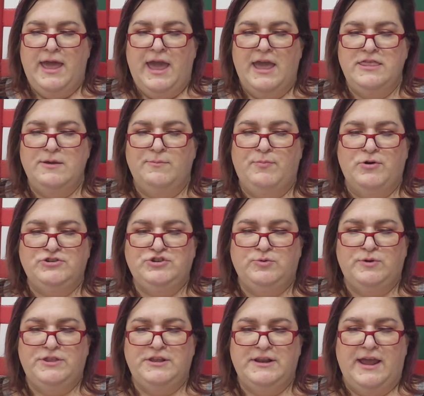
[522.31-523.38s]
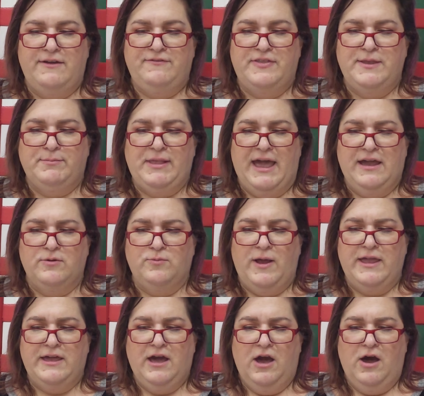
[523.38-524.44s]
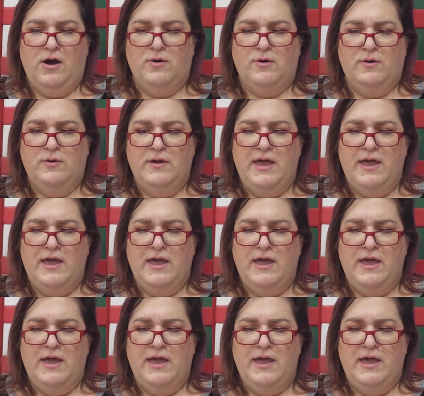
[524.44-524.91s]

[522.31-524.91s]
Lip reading: and the butcher with a knife and the black and white cow